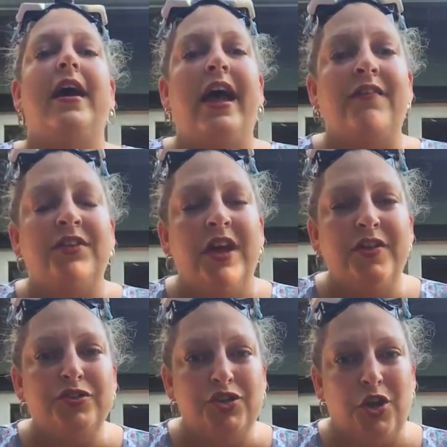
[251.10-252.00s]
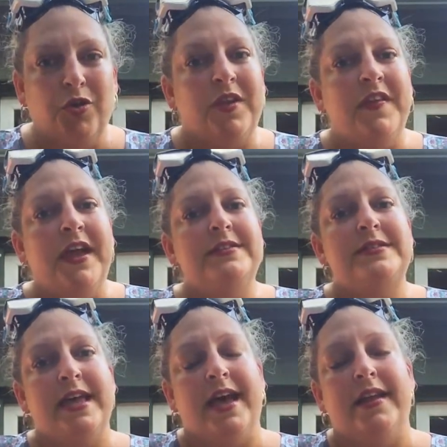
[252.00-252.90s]
I have another joke, and that's
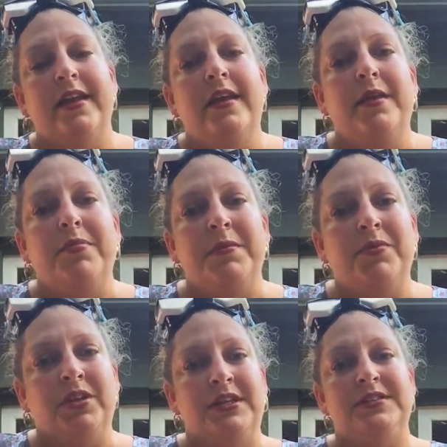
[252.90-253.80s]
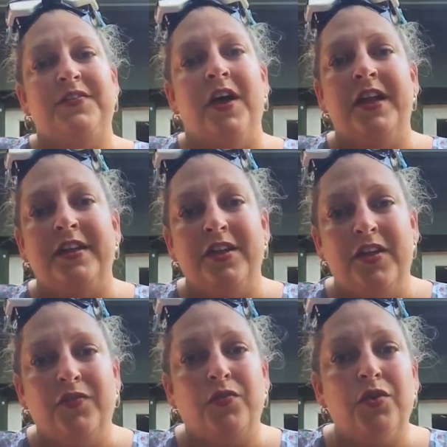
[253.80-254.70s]
that people need to find
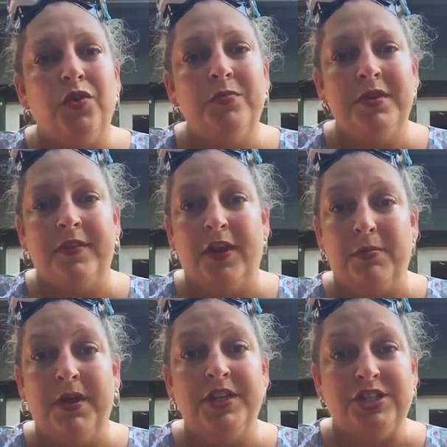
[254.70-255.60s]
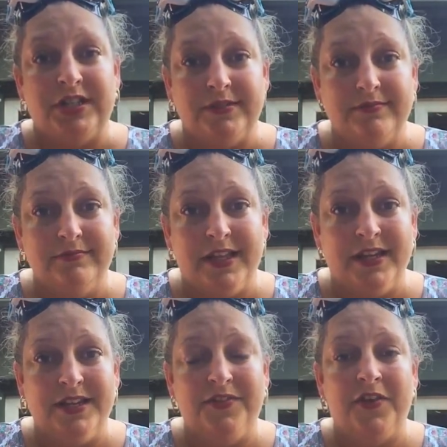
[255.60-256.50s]
enough room in their budget. They
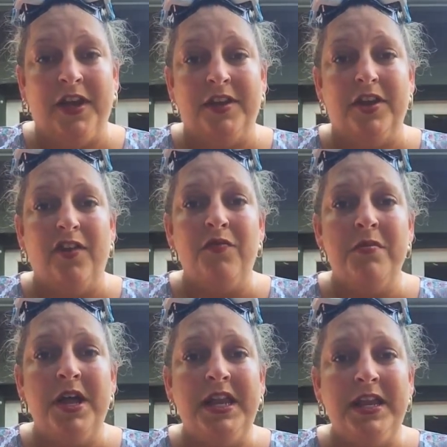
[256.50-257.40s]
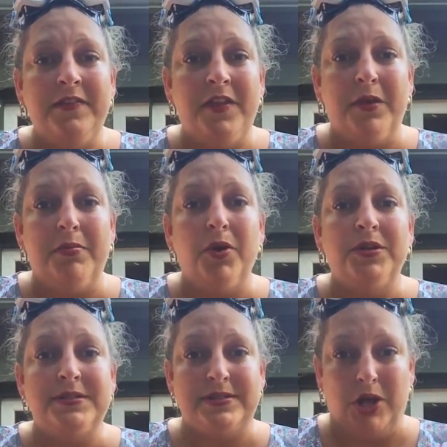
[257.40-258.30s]
need to find enough money in their
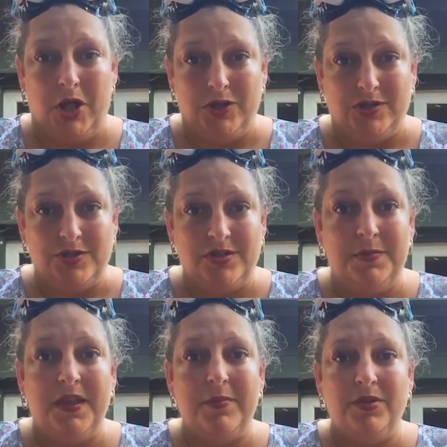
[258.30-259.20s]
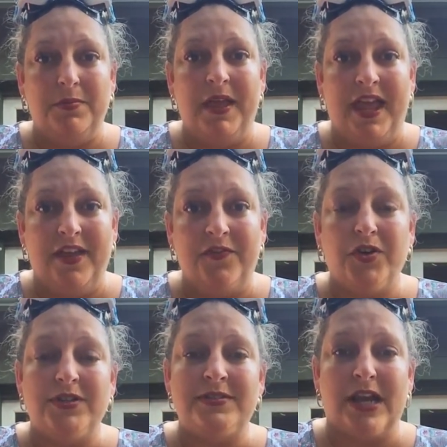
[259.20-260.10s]
bonus dollars to be able to pay
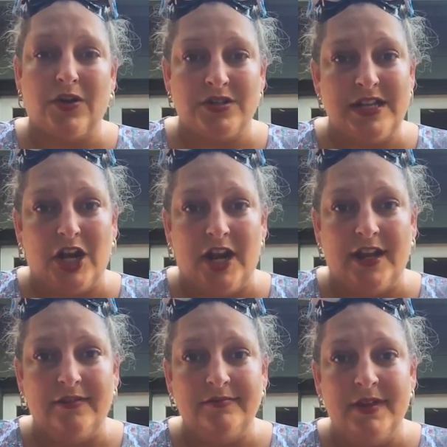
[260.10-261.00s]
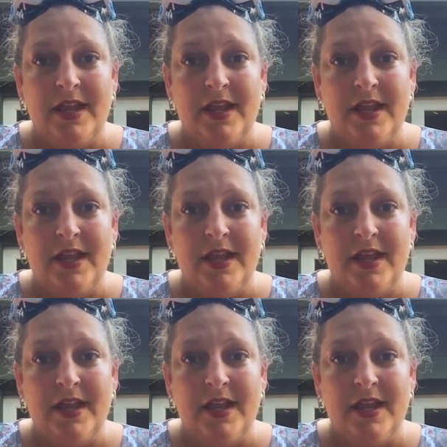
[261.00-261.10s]
for a secretary.